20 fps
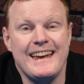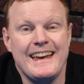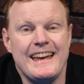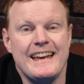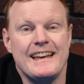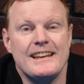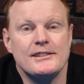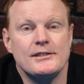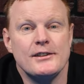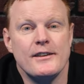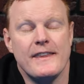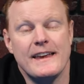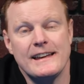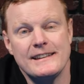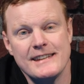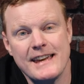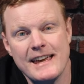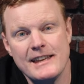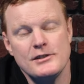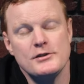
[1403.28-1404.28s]
is that they
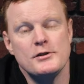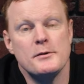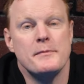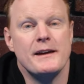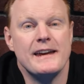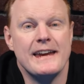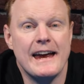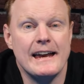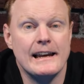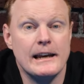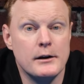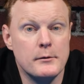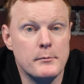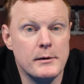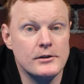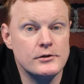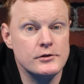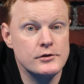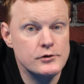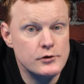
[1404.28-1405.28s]
tend to be a little
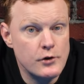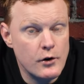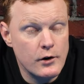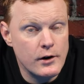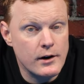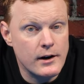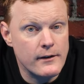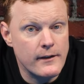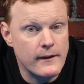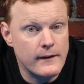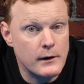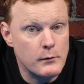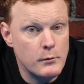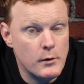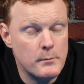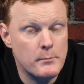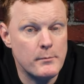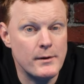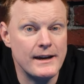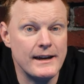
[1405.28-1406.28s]
bit stronger than they
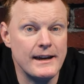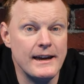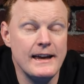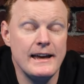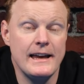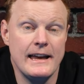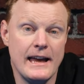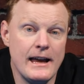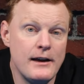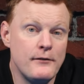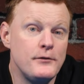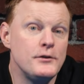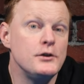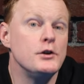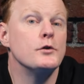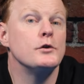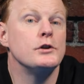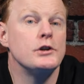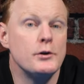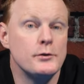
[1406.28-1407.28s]
would be if
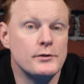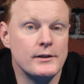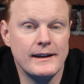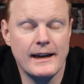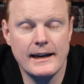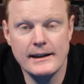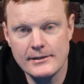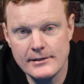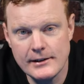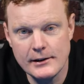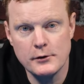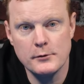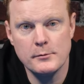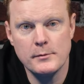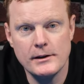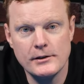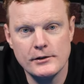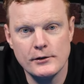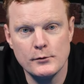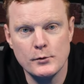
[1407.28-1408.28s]
you're using a single
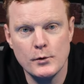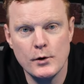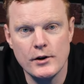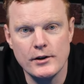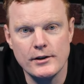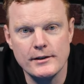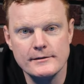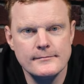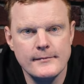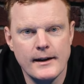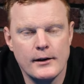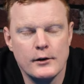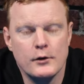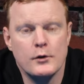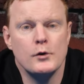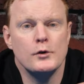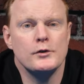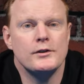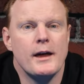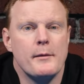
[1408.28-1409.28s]
piece of wood. And of
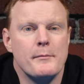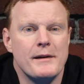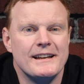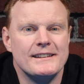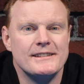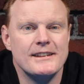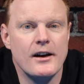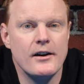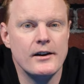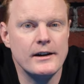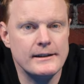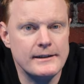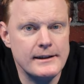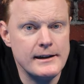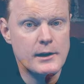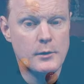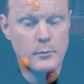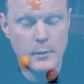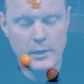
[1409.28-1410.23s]
course that makes it ideal